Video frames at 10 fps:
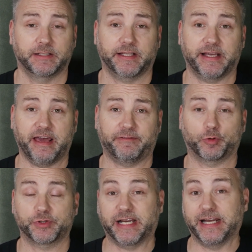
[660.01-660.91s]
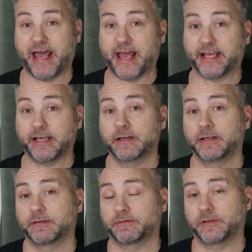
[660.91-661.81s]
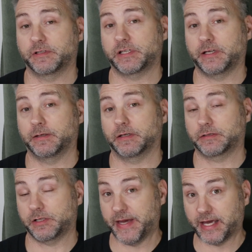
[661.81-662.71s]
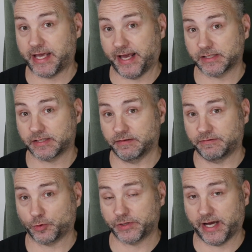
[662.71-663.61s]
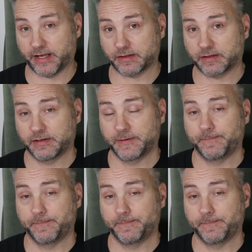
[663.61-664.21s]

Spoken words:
the F-14A for the Tamiya kit in 48th,